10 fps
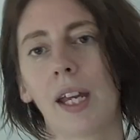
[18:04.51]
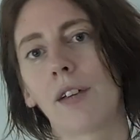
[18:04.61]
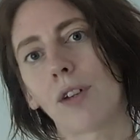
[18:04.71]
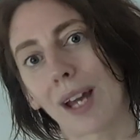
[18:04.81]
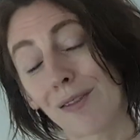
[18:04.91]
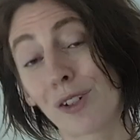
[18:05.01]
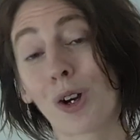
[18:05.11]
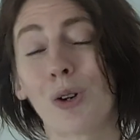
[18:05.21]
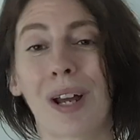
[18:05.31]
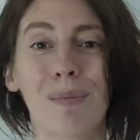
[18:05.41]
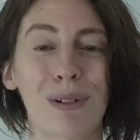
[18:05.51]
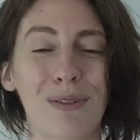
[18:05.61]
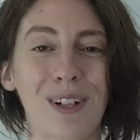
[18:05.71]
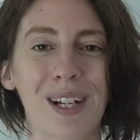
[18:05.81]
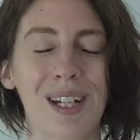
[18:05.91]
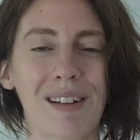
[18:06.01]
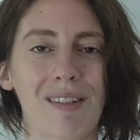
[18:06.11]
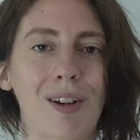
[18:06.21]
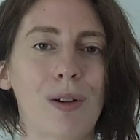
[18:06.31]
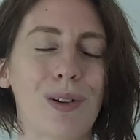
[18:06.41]
If you have your own amplifier
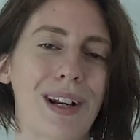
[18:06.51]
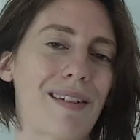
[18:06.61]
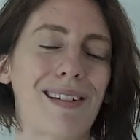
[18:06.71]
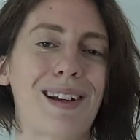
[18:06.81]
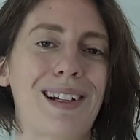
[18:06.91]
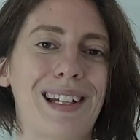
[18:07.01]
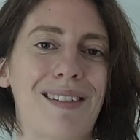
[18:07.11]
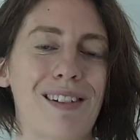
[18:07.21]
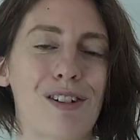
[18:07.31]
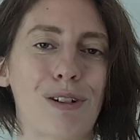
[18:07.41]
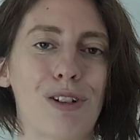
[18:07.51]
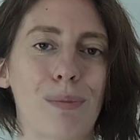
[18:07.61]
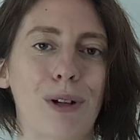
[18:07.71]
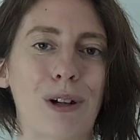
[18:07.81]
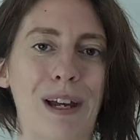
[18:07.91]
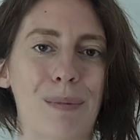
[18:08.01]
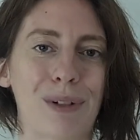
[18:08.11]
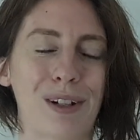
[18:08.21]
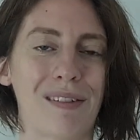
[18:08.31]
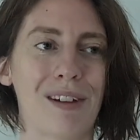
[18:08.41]
next to you, you're less likely to shred your bow hair
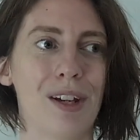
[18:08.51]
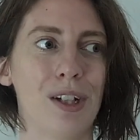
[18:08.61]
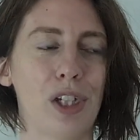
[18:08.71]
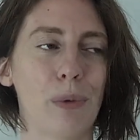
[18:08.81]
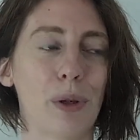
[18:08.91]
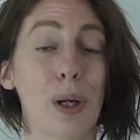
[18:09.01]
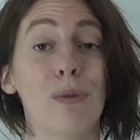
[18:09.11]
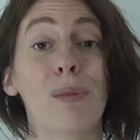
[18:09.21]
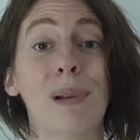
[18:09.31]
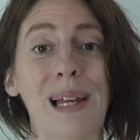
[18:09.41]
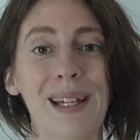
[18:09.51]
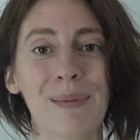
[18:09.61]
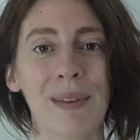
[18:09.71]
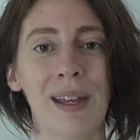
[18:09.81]
because you won't overplay.